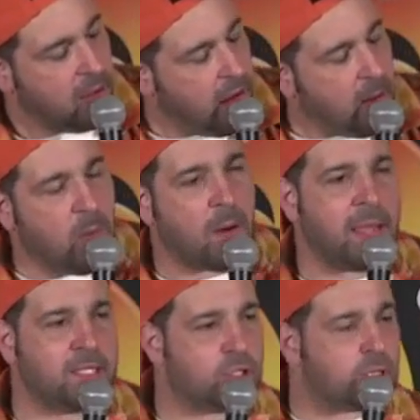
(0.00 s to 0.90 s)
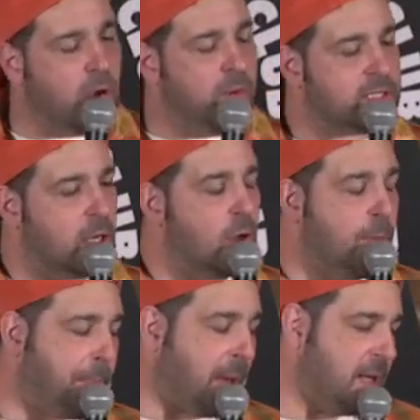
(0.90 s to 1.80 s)
And what made you go with the
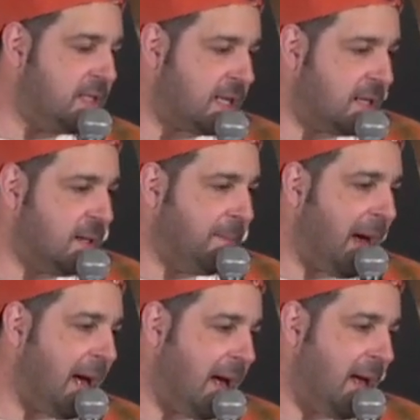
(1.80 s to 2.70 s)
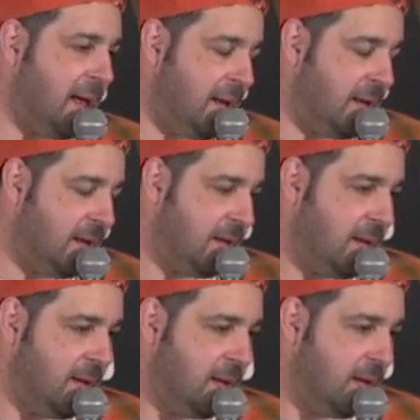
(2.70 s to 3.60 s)
loop instead of the bar? They
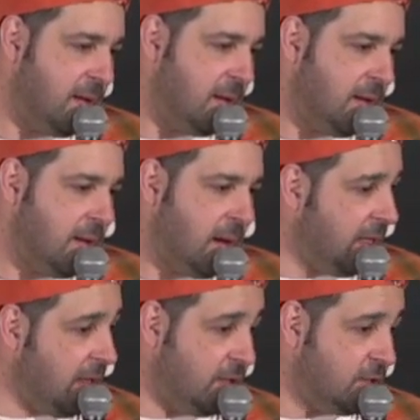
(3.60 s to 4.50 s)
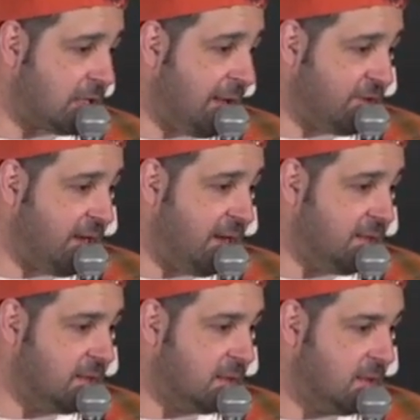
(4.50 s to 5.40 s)
just put the loop in. And then you just left it
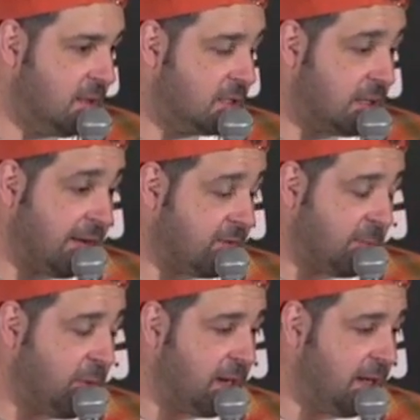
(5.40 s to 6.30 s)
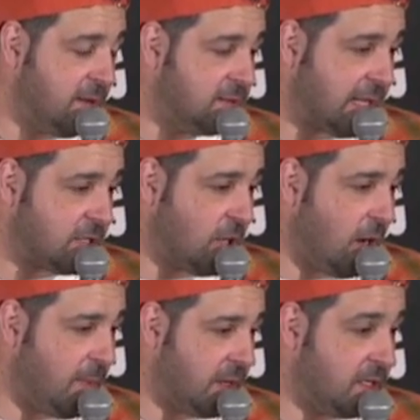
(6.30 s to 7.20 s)
in. So they had to put a little dick
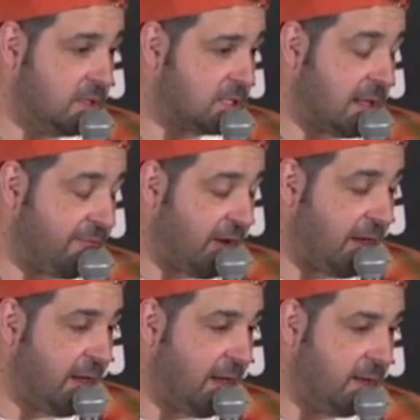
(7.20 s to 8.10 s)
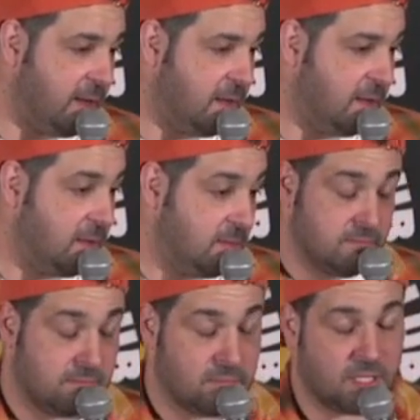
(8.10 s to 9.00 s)
charm on it. You just left that, yeah?
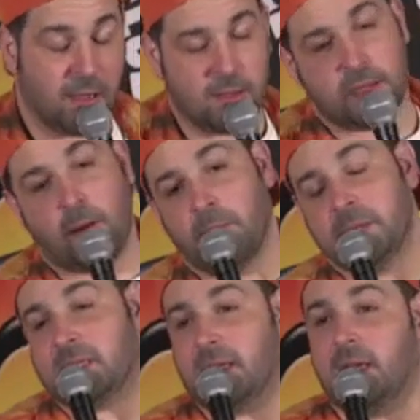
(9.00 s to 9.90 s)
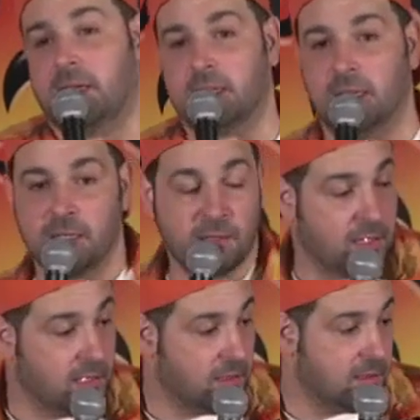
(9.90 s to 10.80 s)
Sound. That would be sick, actually.
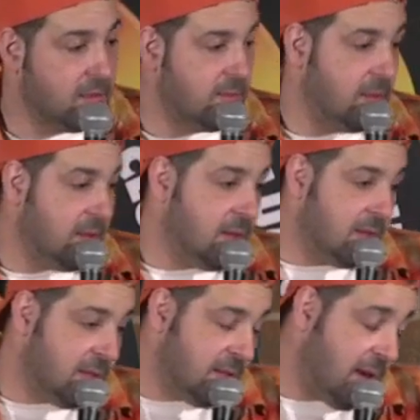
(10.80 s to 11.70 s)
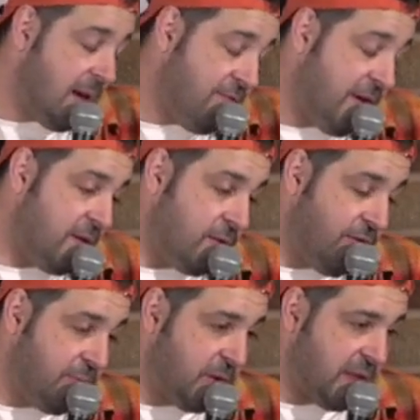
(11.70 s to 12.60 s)
Yeah, fair
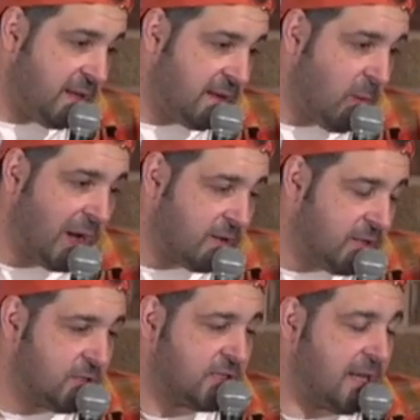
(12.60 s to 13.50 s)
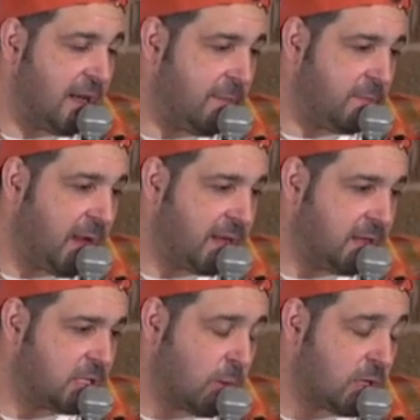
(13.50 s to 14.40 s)
enough. But then why don't you just get, like, a
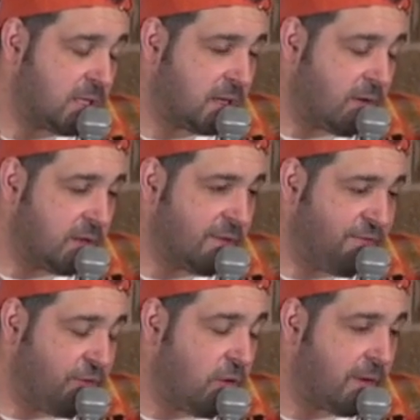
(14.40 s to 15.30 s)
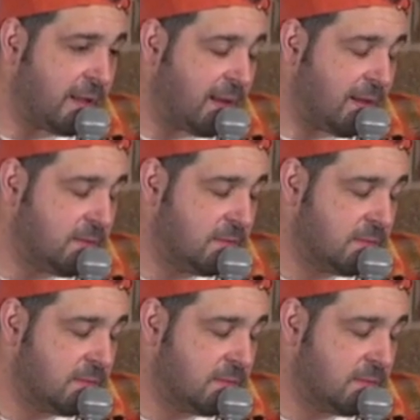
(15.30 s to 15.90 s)
swastika on your forehead, then?